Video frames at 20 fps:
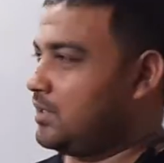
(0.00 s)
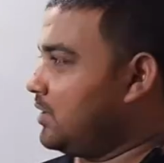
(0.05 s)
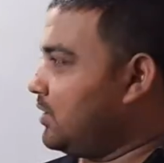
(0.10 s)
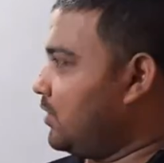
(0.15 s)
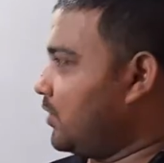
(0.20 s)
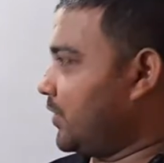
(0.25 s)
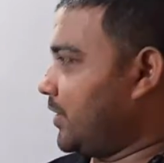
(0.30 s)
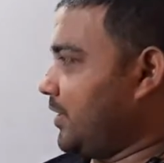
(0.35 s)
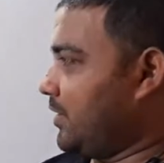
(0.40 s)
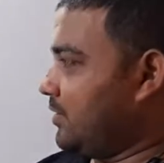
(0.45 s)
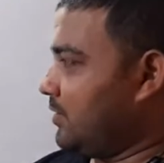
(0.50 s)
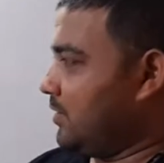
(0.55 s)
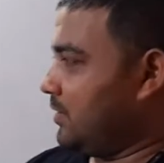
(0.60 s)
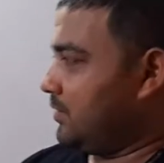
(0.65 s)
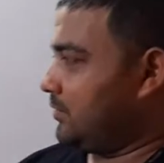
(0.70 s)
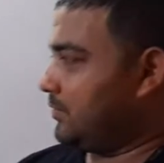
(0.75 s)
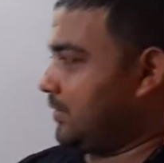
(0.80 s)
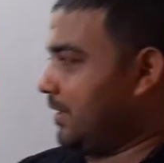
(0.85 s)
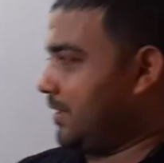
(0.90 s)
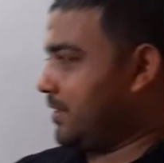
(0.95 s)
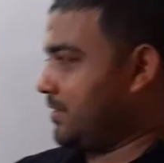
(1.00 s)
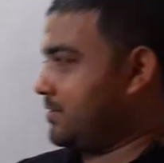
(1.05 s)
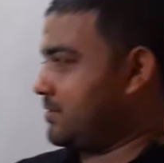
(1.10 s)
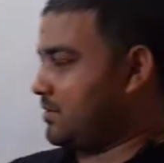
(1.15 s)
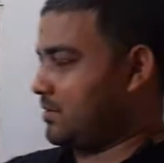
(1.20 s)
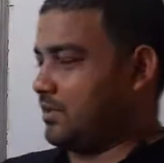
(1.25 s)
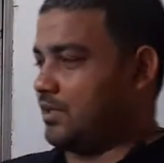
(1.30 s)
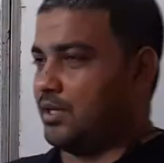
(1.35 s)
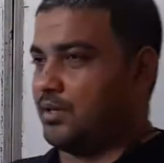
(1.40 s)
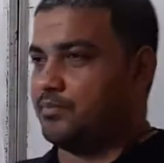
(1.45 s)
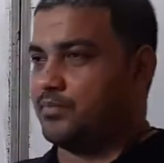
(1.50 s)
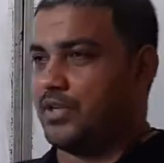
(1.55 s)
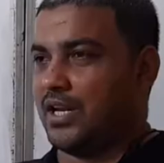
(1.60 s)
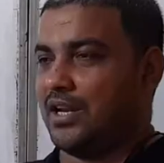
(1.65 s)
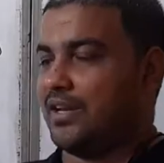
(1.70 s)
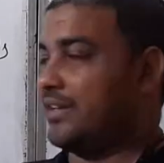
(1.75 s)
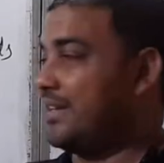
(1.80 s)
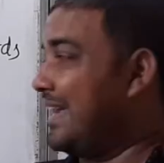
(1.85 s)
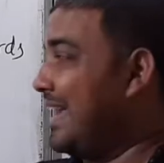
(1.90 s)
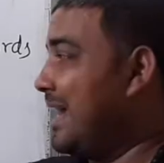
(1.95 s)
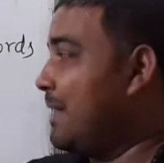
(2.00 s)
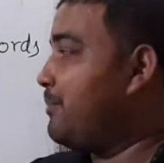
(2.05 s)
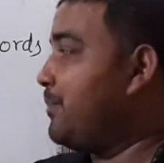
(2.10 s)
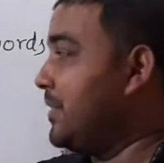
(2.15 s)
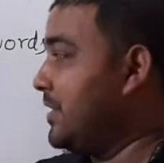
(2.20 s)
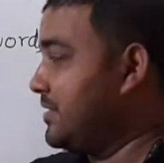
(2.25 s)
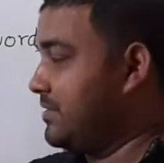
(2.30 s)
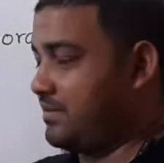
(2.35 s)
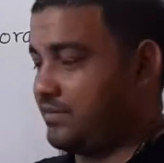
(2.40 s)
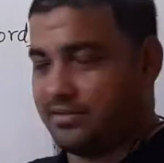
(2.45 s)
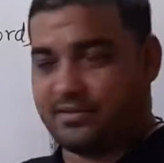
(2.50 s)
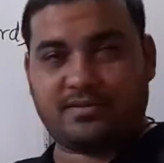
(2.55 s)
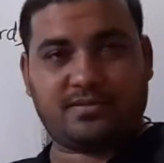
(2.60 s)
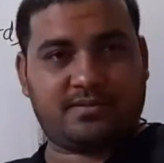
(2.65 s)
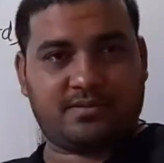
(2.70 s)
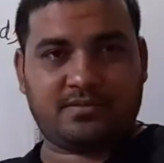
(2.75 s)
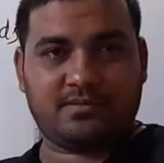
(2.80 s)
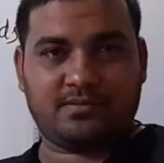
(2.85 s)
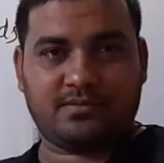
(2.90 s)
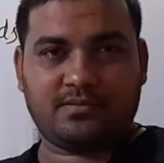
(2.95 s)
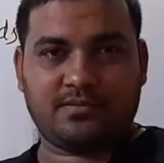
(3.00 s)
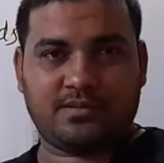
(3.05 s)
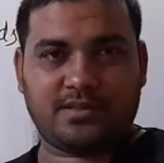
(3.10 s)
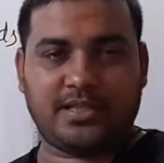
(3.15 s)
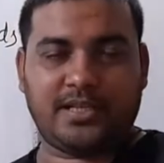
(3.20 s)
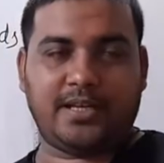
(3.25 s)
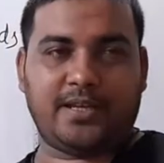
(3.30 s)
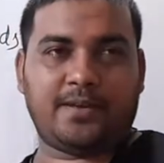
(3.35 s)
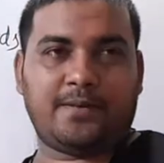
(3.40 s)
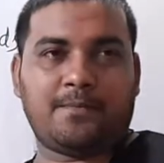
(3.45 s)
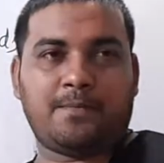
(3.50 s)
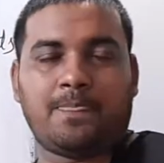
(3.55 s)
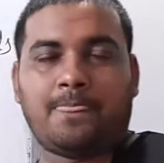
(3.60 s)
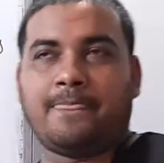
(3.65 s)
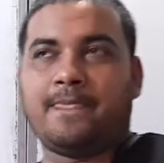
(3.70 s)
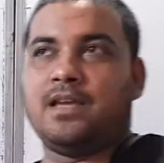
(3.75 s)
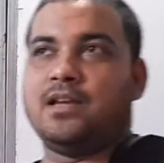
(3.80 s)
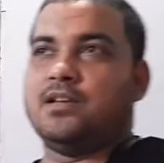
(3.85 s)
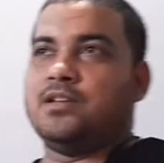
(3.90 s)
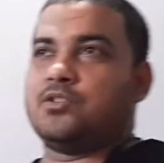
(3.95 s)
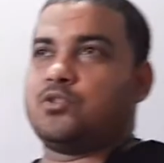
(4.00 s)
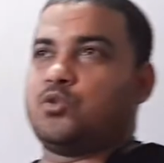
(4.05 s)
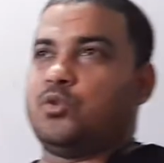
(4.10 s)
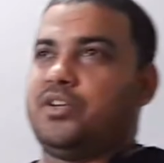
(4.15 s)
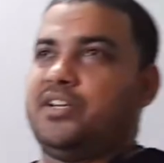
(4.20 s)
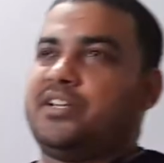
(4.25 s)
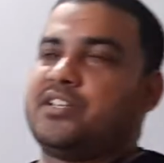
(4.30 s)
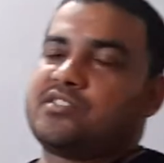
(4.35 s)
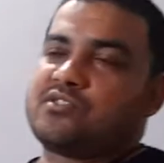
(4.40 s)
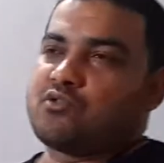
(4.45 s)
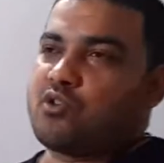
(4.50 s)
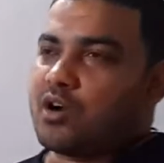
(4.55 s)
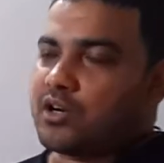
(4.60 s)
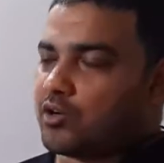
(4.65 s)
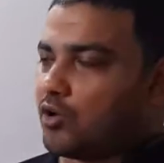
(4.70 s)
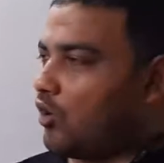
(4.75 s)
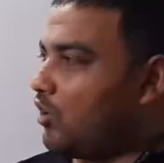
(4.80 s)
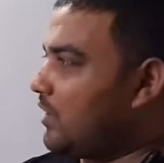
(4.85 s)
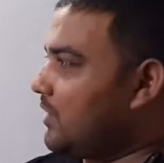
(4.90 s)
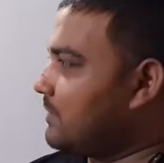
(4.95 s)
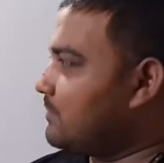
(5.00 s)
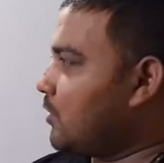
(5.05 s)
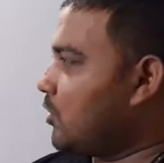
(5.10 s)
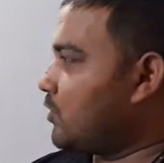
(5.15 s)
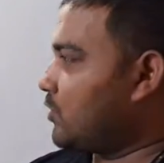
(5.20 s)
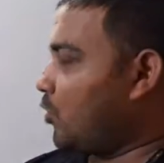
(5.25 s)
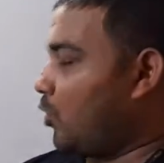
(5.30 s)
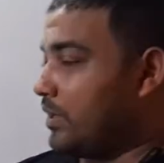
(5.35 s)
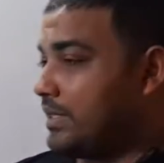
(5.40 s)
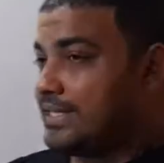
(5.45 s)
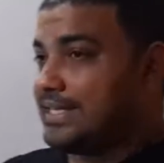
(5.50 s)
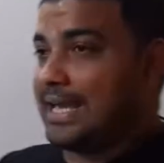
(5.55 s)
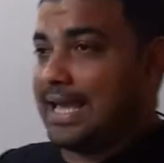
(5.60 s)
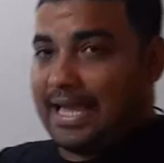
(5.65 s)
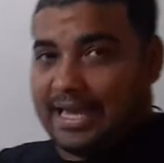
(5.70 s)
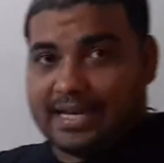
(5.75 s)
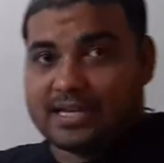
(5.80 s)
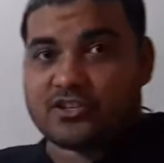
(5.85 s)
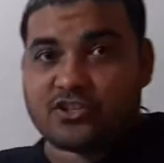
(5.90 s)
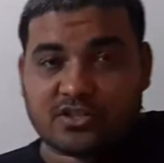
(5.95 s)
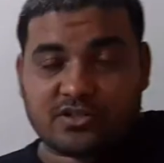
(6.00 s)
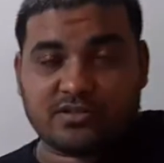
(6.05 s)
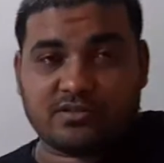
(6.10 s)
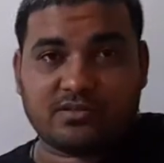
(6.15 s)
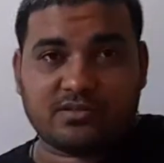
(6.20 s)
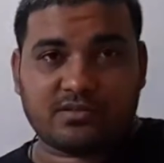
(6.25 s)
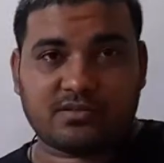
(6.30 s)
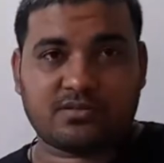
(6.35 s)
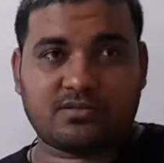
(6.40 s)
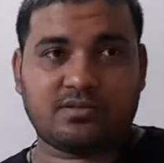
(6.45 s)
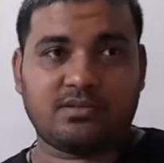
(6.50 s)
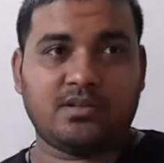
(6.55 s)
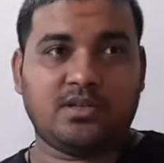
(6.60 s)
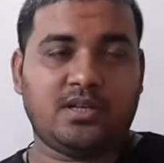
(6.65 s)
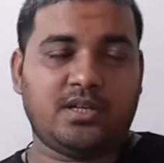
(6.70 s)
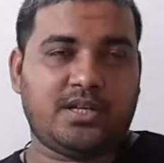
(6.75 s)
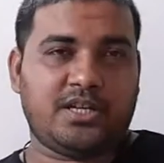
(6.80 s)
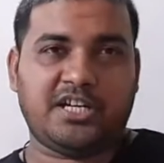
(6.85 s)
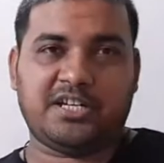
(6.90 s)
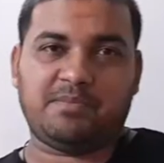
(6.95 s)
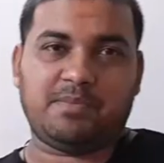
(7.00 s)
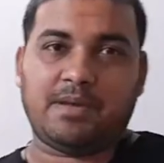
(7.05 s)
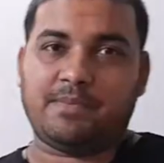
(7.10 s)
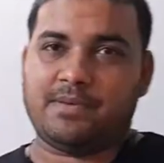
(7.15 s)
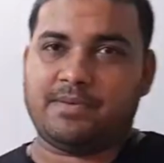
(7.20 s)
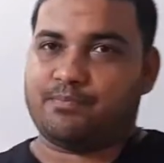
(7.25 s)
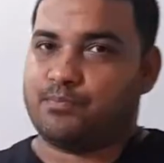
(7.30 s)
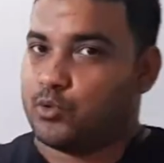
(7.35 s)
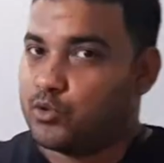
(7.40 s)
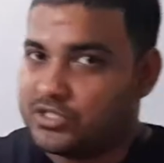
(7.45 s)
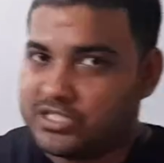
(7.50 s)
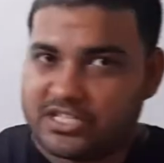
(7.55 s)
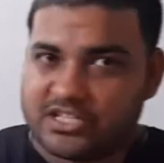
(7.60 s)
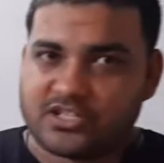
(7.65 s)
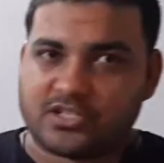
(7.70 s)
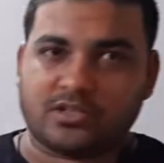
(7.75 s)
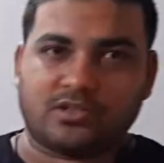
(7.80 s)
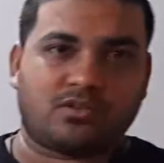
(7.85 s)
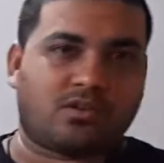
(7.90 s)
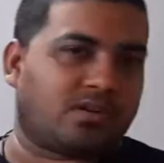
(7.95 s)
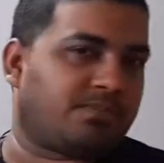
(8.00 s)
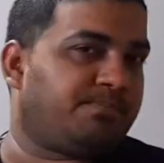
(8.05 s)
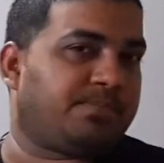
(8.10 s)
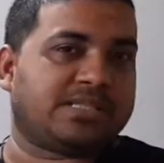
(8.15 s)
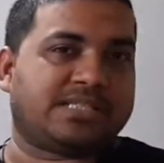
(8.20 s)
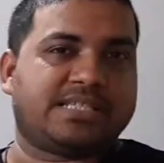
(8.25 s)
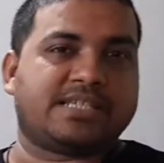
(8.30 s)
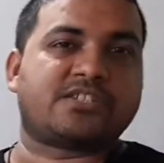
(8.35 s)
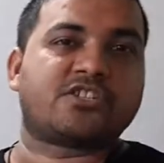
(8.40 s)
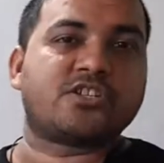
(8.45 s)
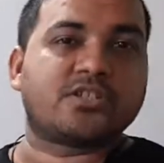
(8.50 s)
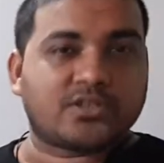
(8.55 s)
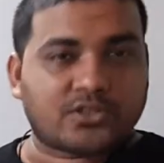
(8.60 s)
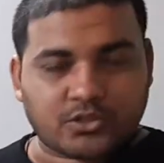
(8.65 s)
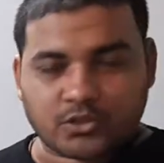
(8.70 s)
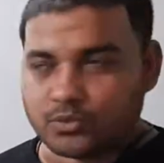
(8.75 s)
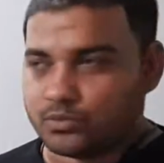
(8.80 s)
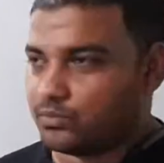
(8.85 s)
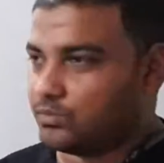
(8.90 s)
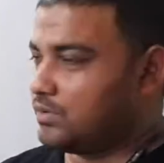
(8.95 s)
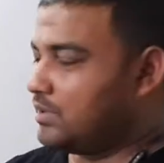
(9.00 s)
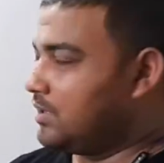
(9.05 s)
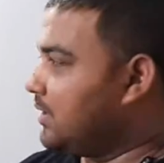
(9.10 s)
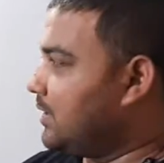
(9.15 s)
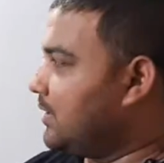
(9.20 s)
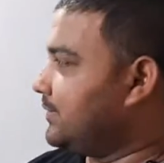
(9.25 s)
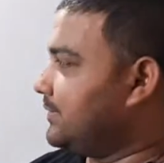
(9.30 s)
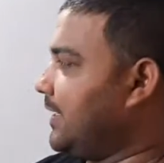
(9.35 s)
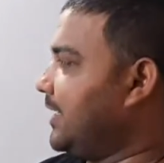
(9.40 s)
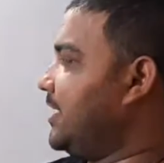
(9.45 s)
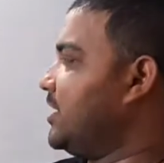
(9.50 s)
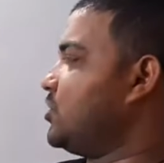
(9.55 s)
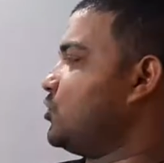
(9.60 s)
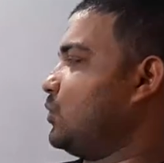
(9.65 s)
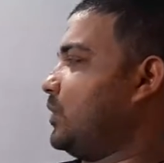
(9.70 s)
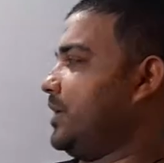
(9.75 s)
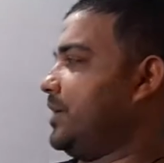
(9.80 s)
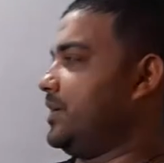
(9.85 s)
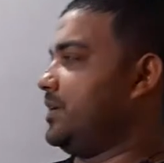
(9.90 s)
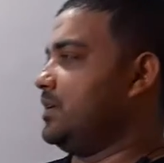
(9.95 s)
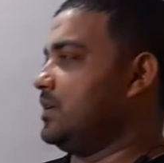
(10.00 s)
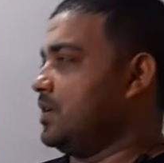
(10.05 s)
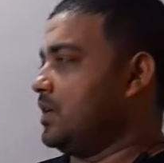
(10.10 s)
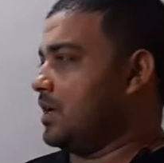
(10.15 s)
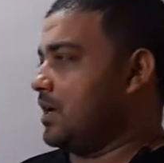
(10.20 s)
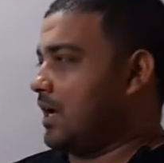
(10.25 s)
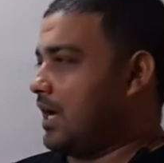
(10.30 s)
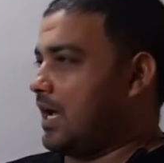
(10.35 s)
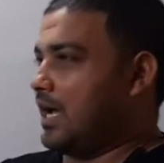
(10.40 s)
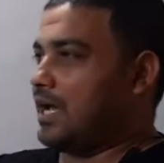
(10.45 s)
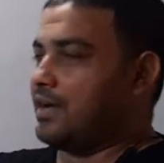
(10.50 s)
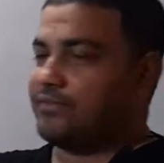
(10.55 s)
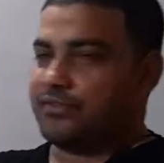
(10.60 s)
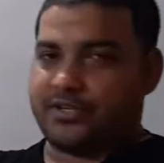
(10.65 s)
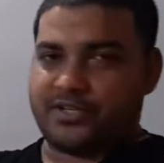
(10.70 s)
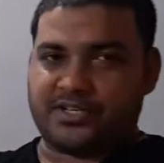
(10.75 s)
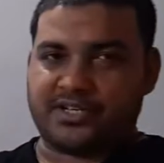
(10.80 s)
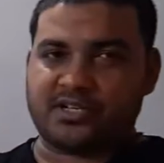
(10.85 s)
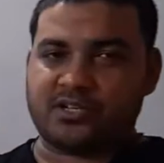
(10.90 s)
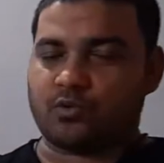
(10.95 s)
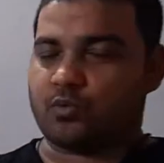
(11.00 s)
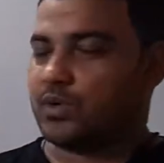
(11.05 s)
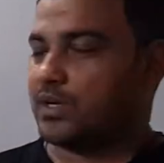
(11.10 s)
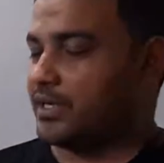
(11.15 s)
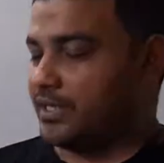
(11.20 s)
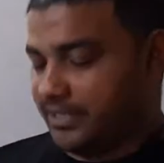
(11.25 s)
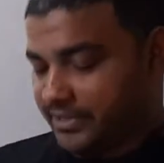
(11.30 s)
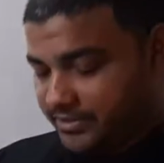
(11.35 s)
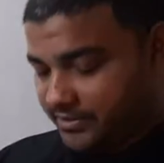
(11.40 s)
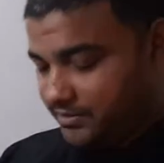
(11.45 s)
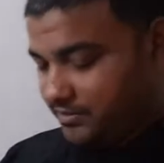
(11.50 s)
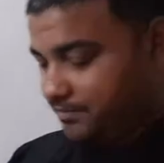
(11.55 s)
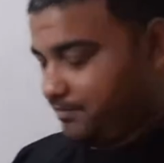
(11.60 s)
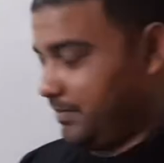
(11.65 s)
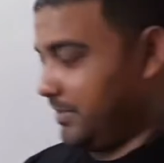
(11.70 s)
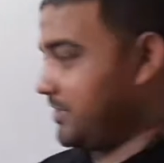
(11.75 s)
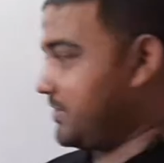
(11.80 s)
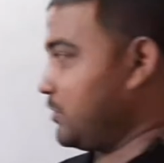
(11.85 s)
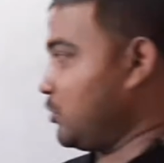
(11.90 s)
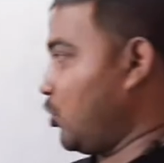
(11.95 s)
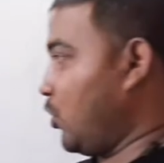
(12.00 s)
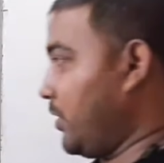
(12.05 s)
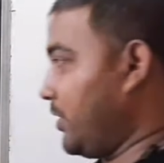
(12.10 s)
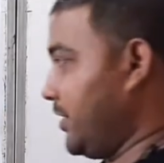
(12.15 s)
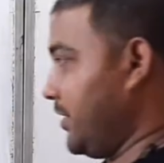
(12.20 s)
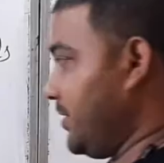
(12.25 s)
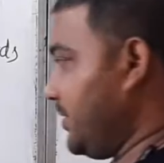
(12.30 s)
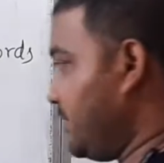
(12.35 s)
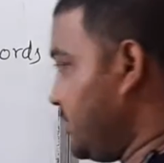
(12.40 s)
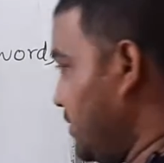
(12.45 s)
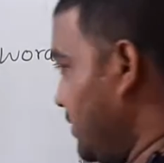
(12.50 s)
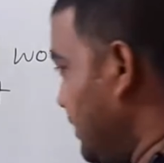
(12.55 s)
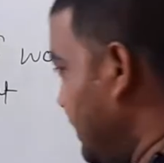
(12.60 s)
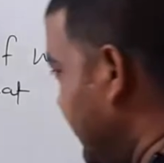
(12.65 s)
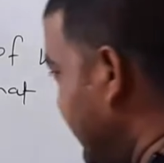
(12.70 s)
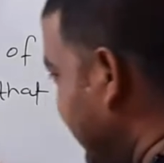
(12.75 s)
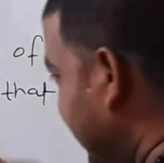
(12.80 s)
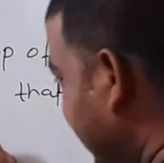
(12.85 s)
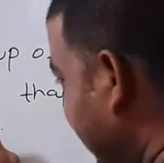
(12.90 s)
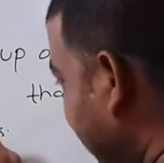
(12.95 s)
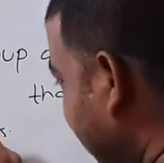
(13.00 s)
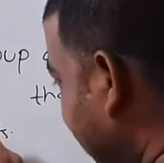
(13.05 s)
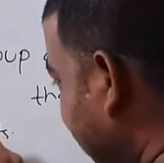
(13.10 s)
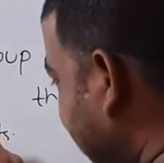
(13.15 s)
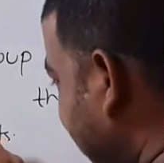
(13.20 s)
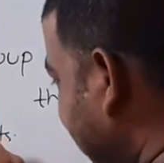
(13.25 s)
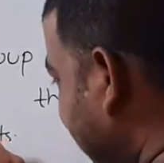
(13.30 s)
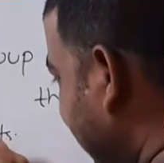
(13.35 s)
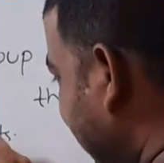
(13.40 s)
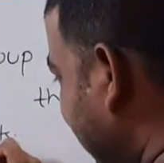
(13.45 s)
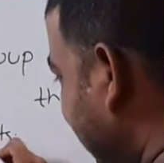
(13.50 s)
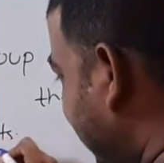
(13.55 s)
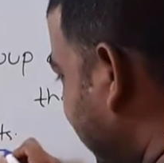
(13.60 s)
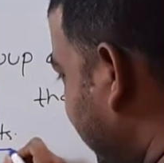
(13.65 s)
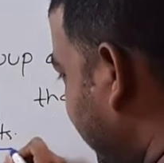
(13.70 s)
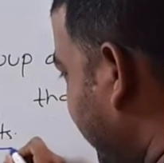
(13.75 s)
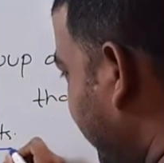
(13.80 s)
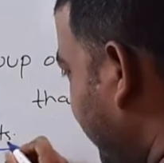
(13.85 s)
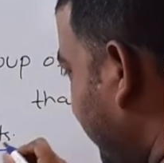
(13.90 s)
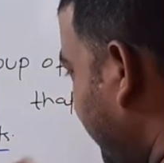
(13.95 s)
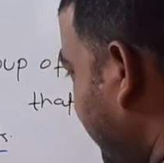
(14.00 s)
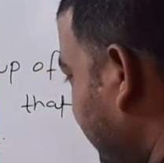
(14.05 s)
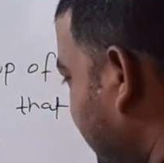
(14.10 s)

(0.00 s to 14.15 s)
Okay, that is I'm telling happens. Get it? So it is not all about only actions. It may be position or possession too. That is why I have written the word here. Please note it. Exists.